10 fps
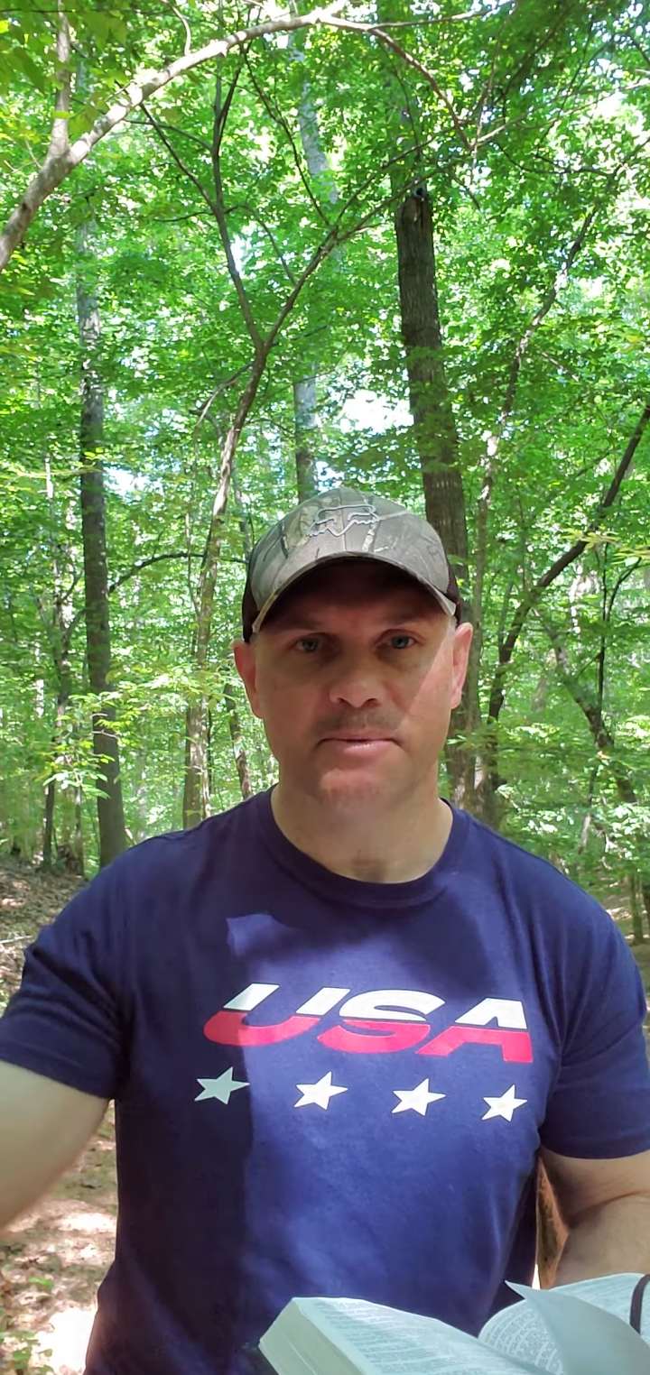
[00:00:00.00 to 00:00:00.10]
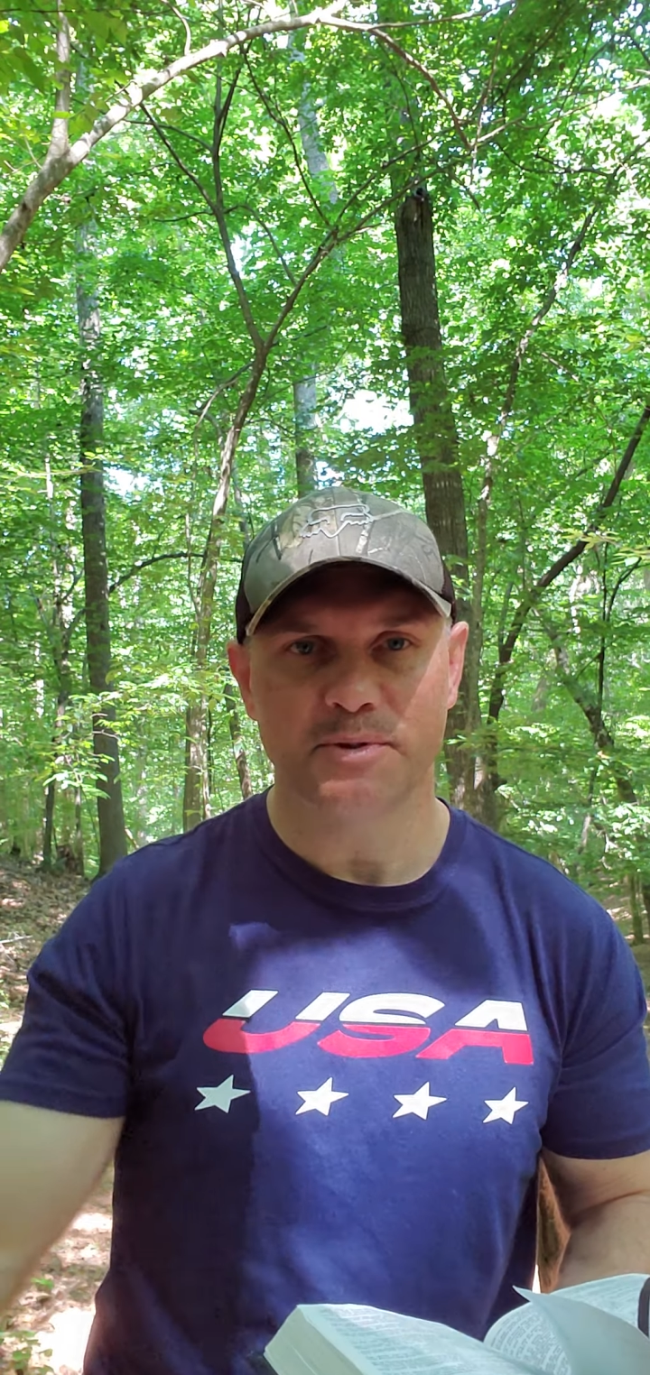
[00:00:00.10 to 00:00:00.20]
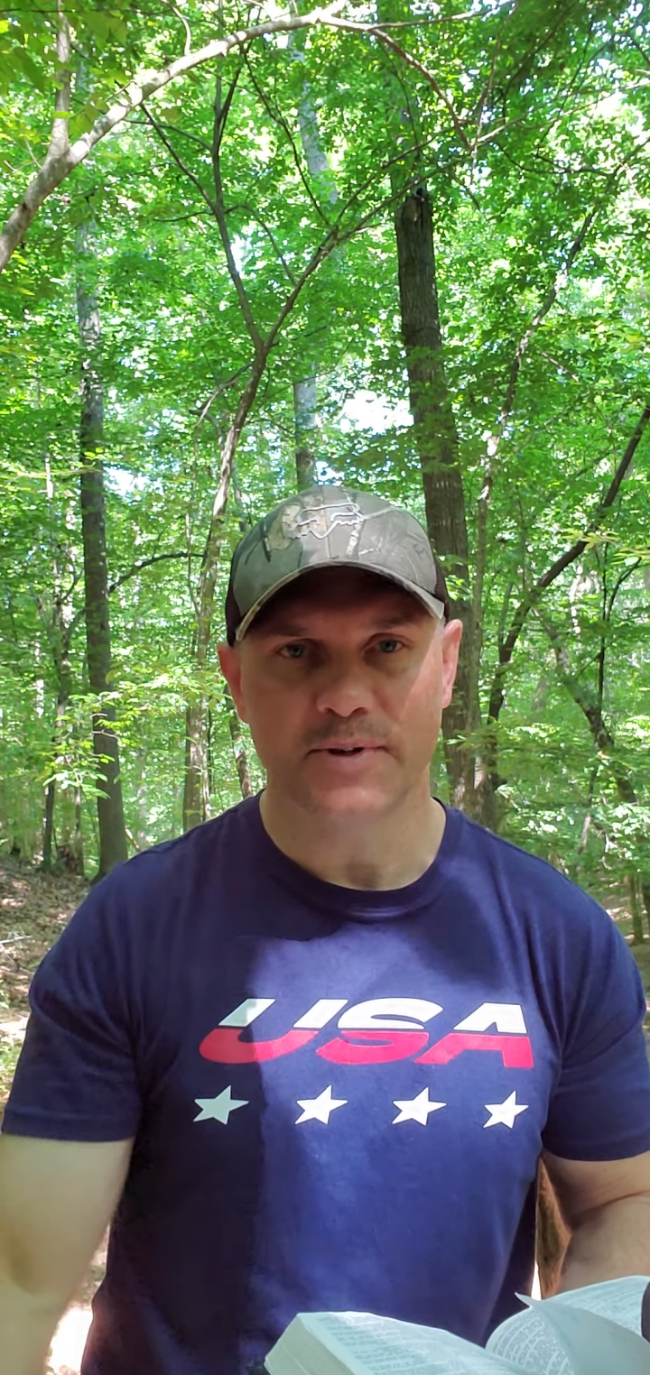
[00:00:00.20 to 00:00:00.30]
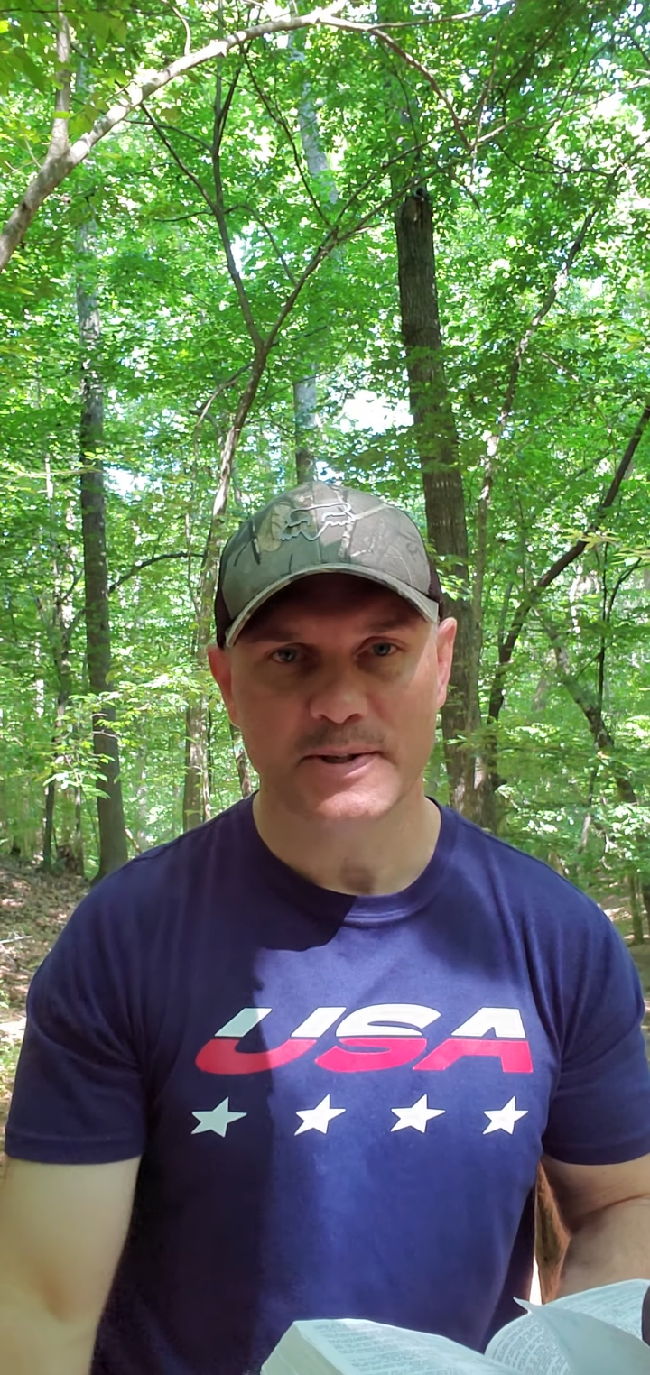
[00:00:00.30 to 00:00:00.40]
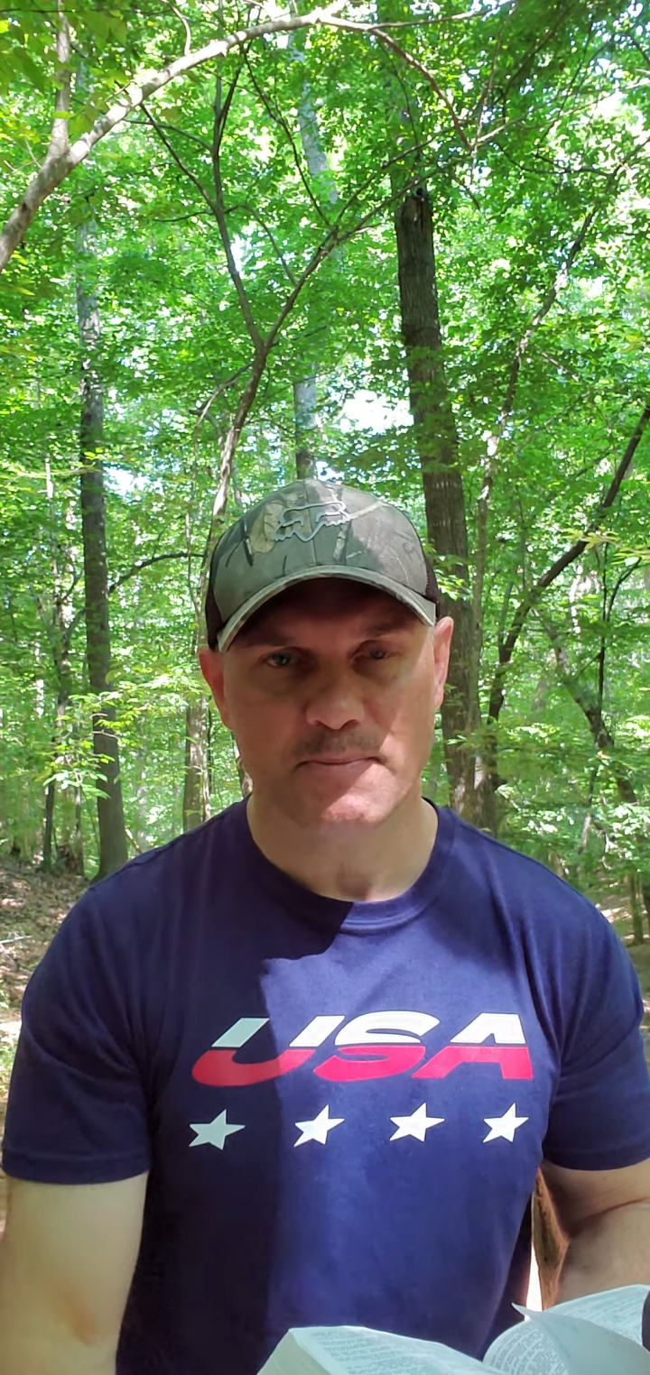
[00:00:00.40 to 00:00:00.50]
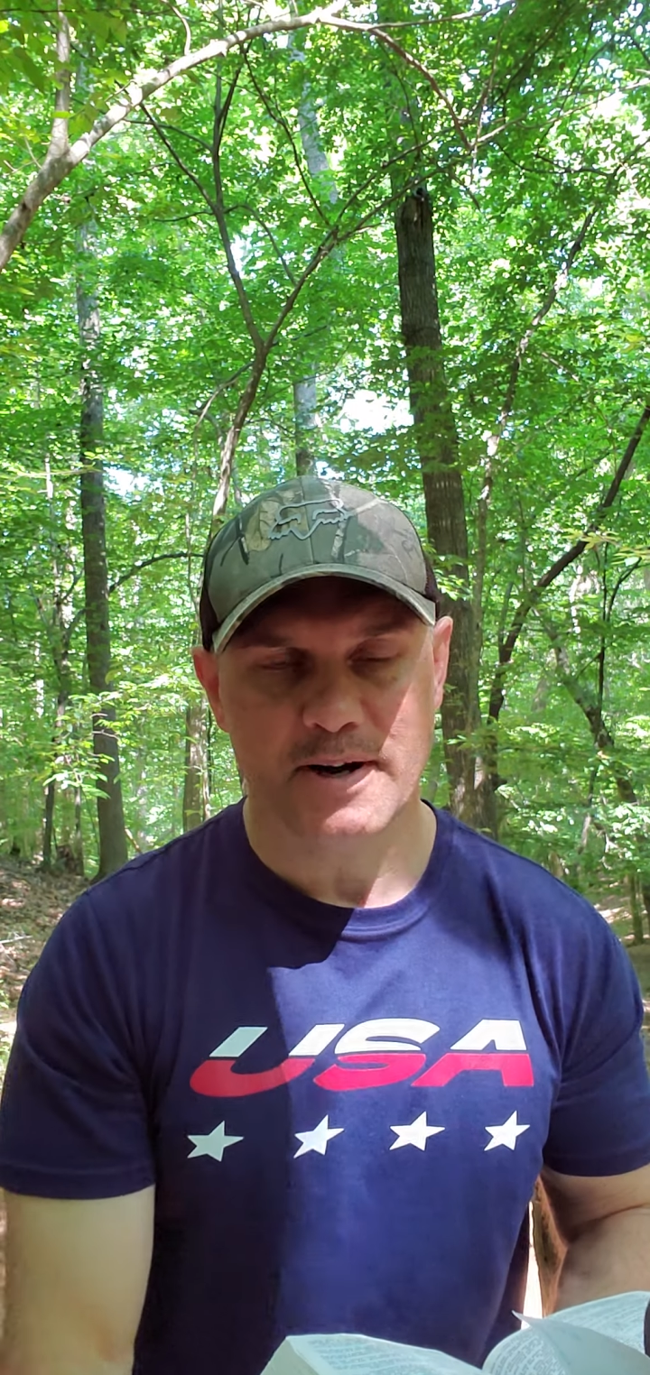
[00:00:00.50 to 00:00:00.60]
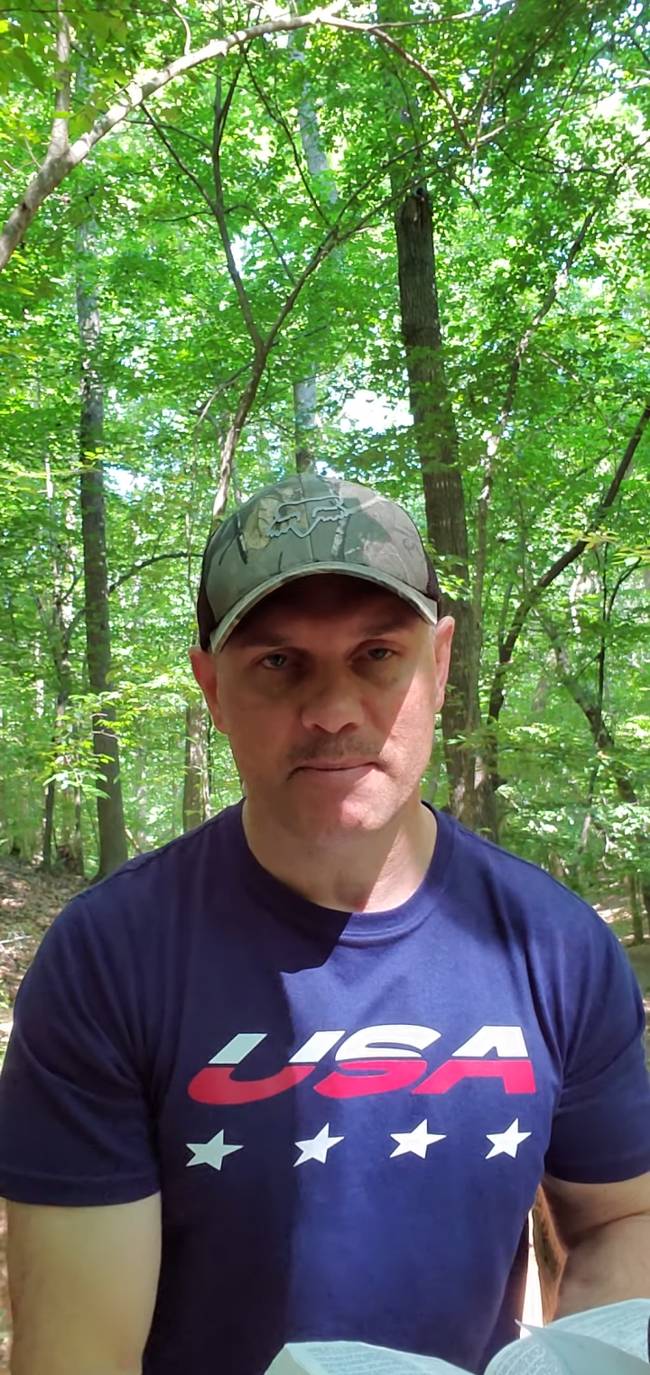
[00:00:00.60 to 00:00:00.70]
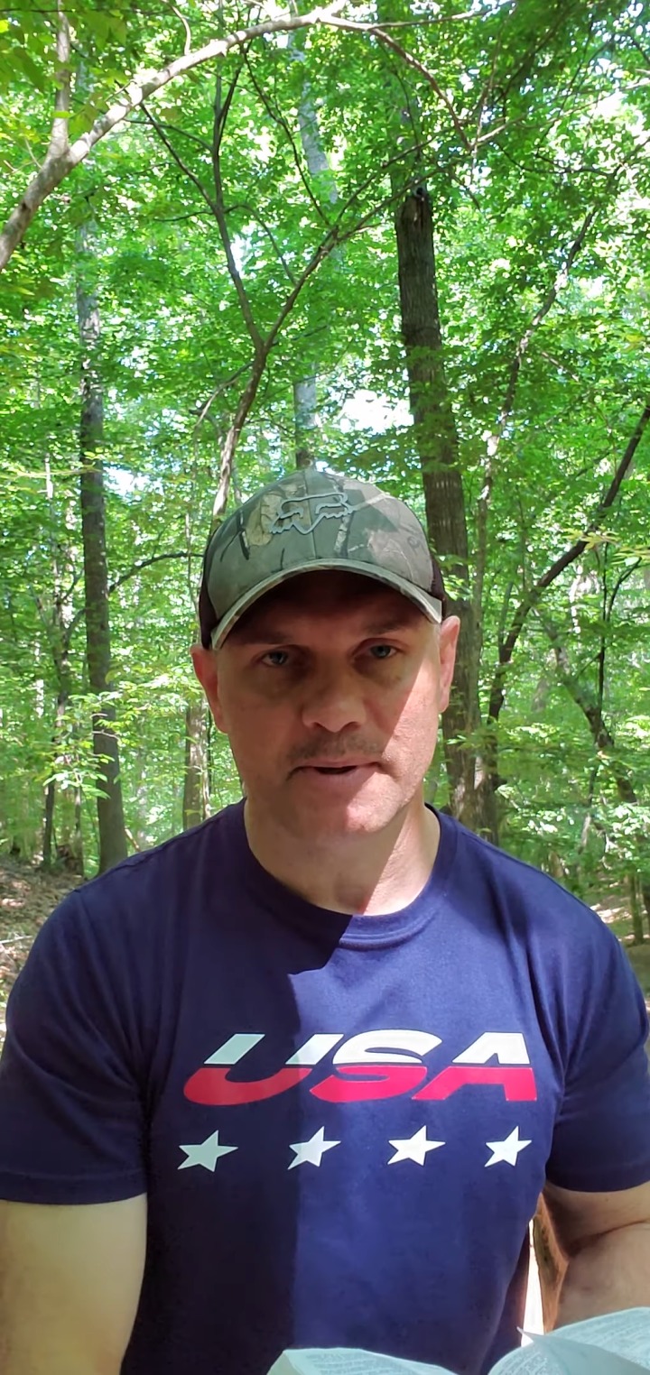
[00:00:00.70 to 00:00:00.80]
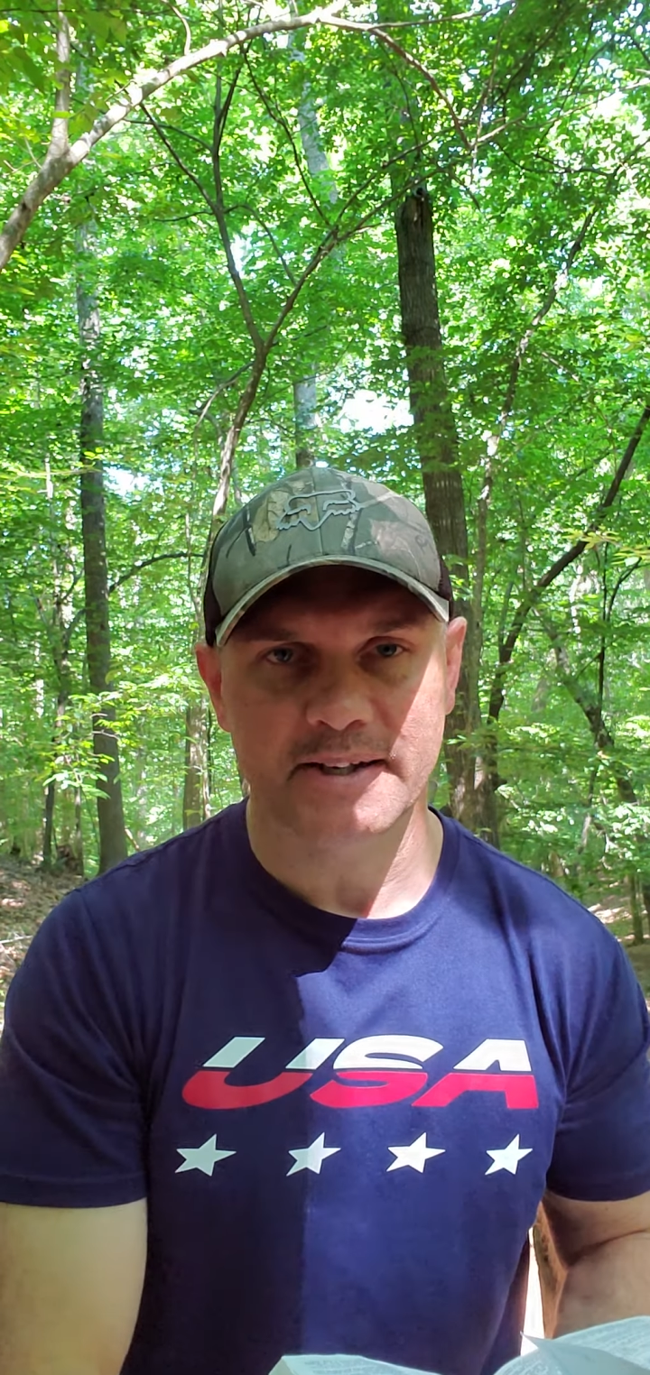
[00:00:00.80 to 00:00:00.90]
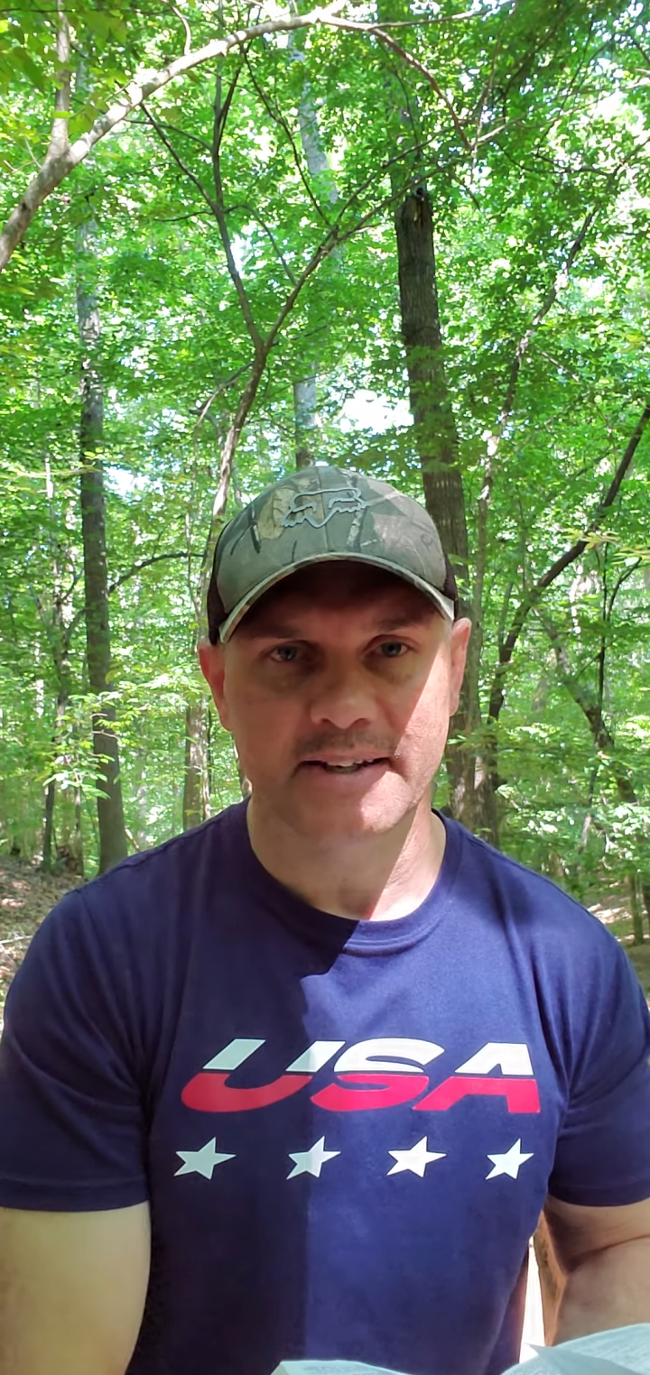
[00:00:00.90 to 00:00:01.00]
to dress
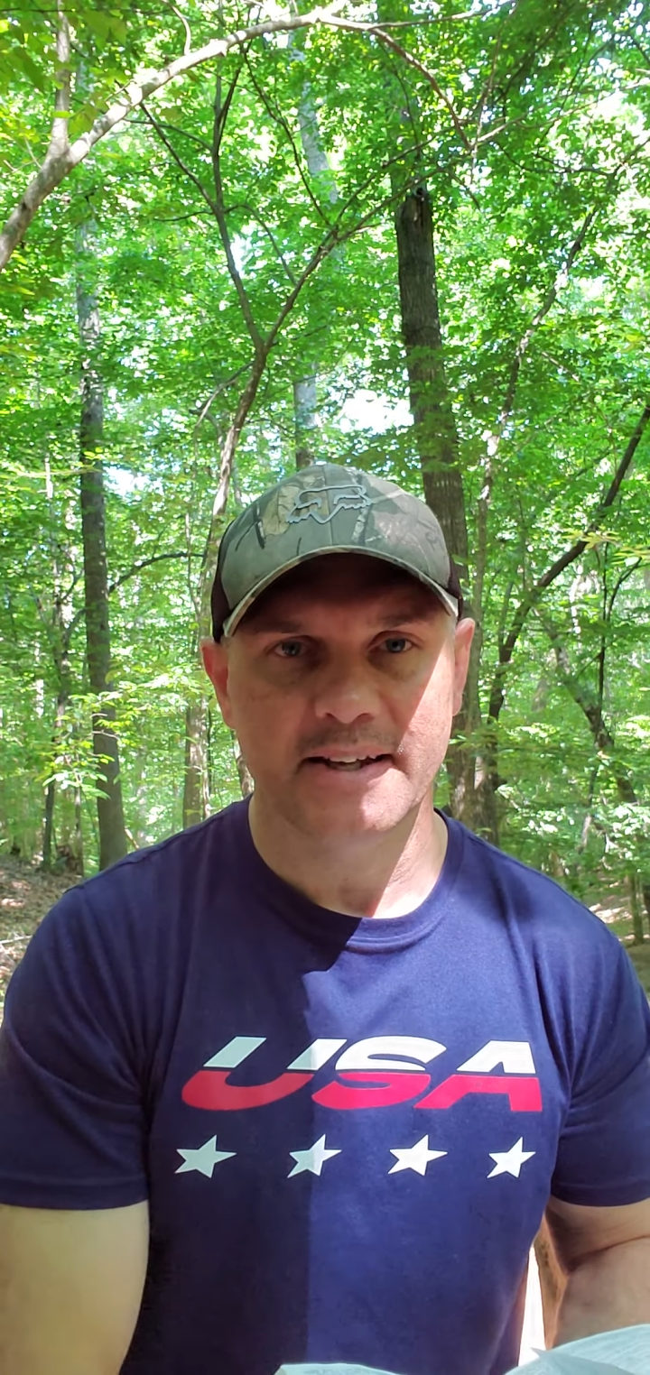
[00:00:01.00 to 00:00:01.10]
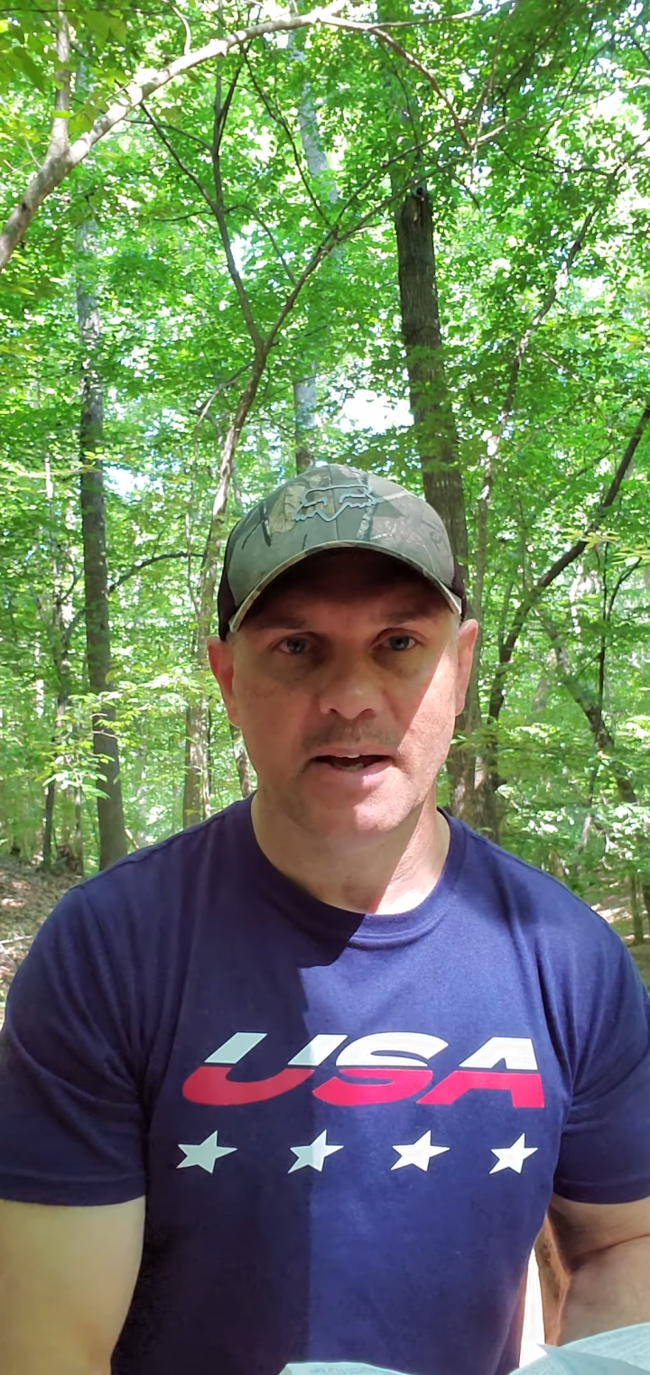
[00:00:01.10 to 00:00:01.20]
properly.